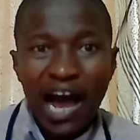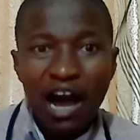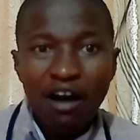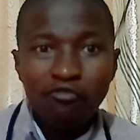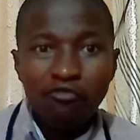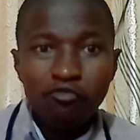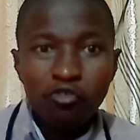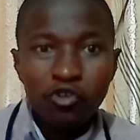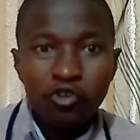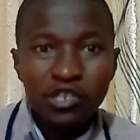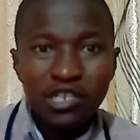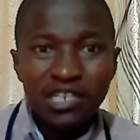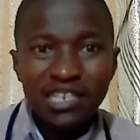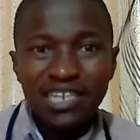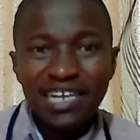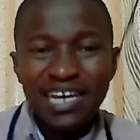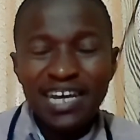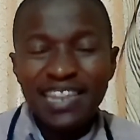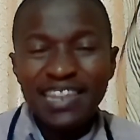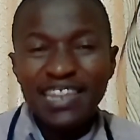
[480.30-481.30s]

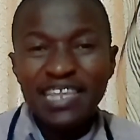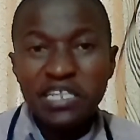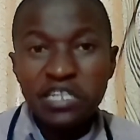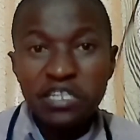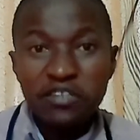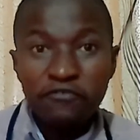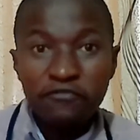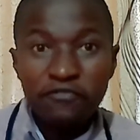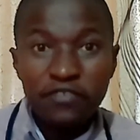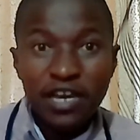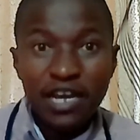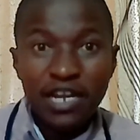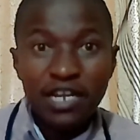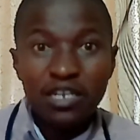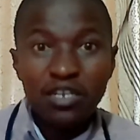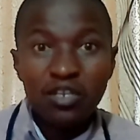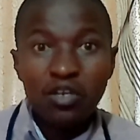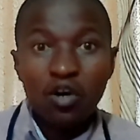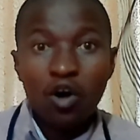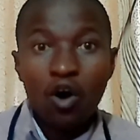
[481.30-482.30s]
avoid the
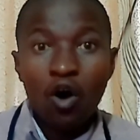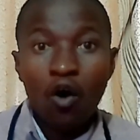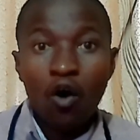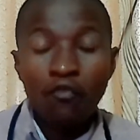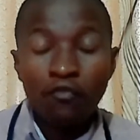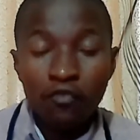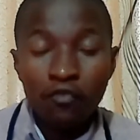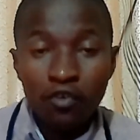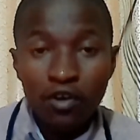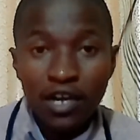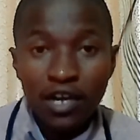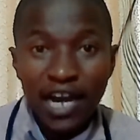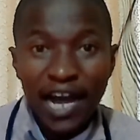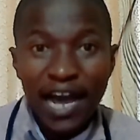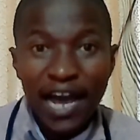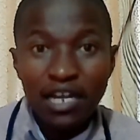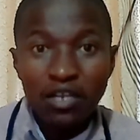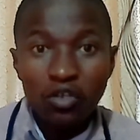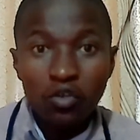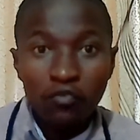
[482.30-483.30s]
severity of
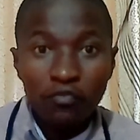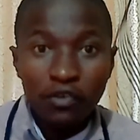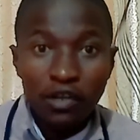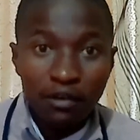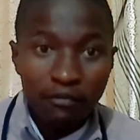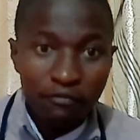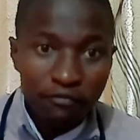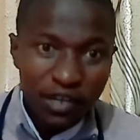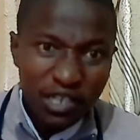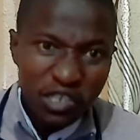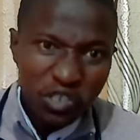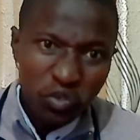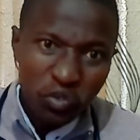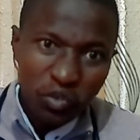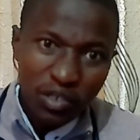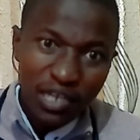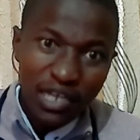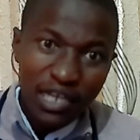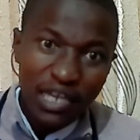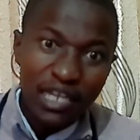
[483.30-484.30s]
kind of
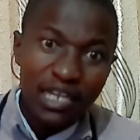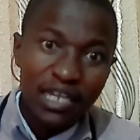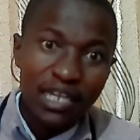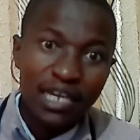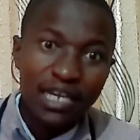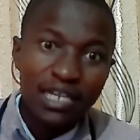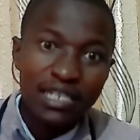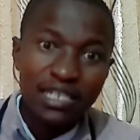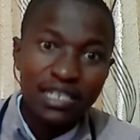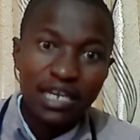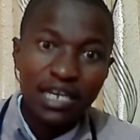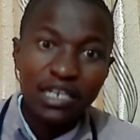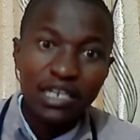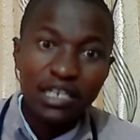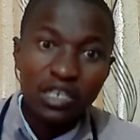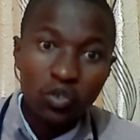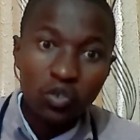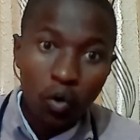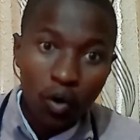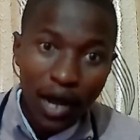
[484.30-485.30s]
infection in case
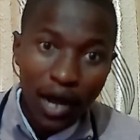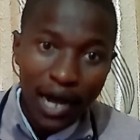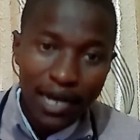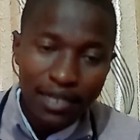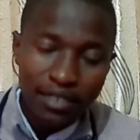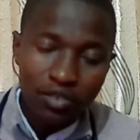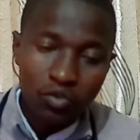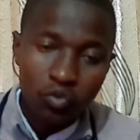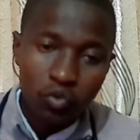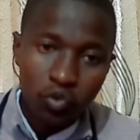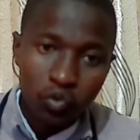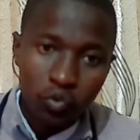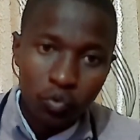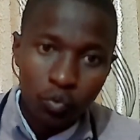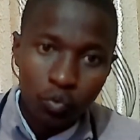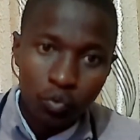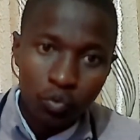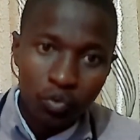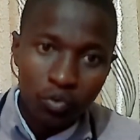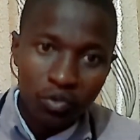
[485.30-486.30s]
it occurs to you.
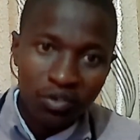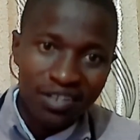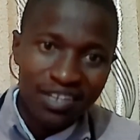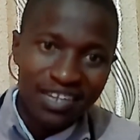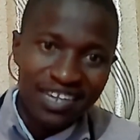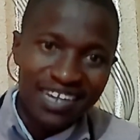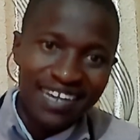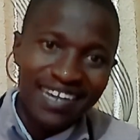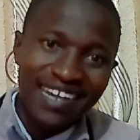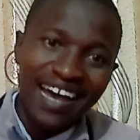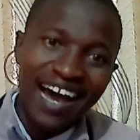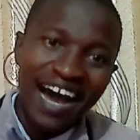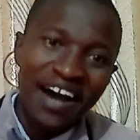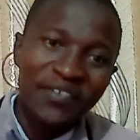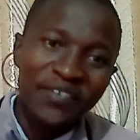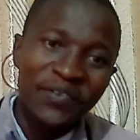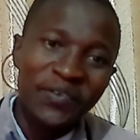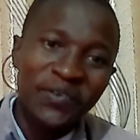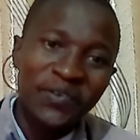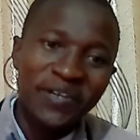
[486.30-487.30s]

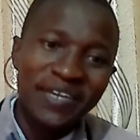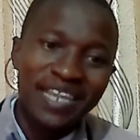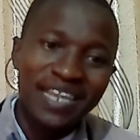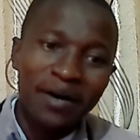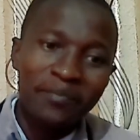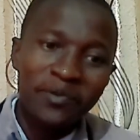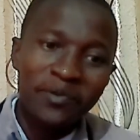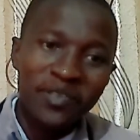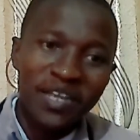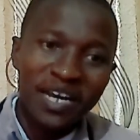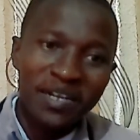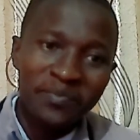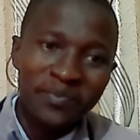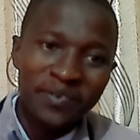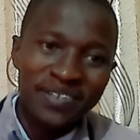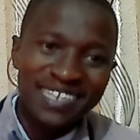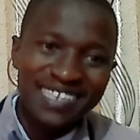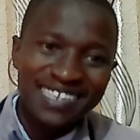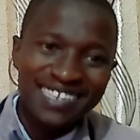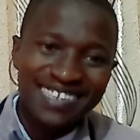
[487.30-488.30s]
Are we together up to that
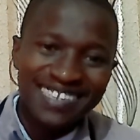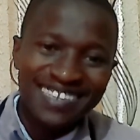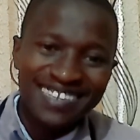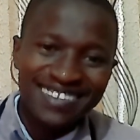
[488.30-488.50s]
point?